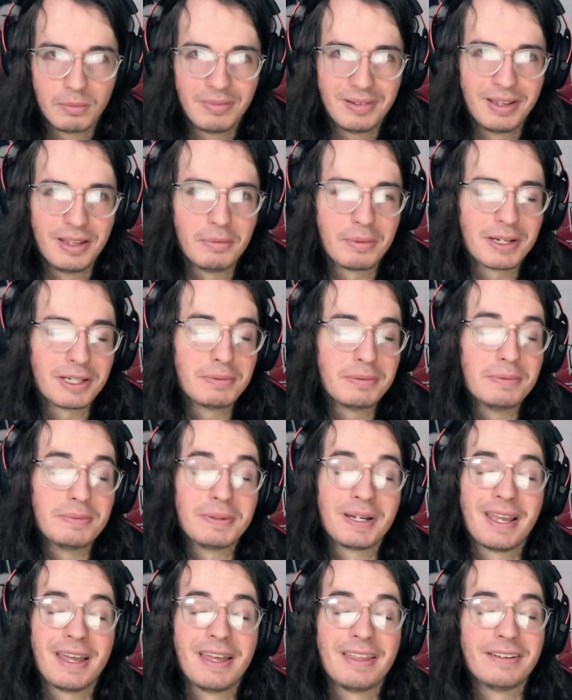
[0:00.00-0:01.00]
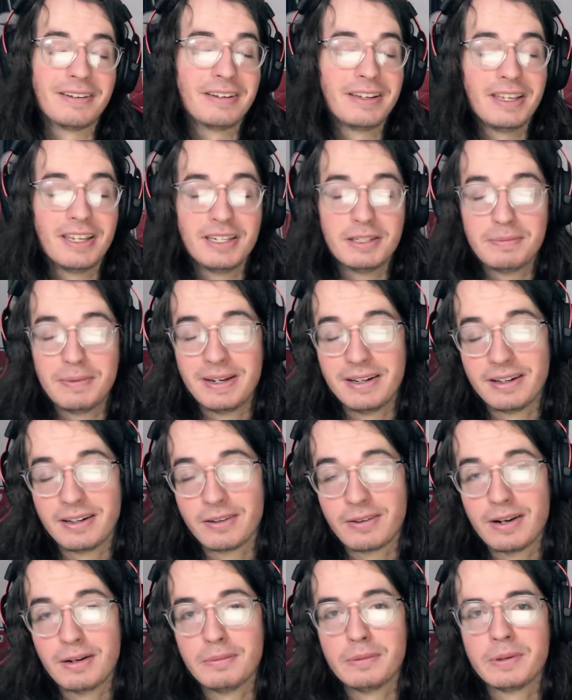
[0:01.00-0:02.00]
he brings people together. He's made an
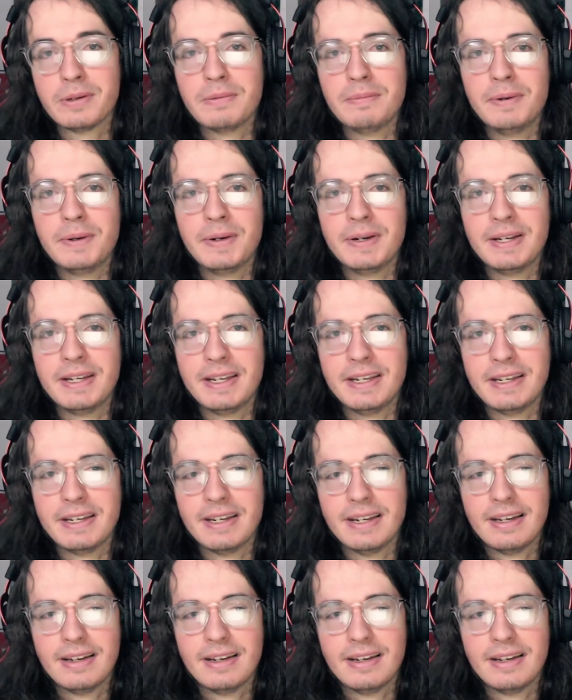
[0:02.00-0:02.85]
incredible community.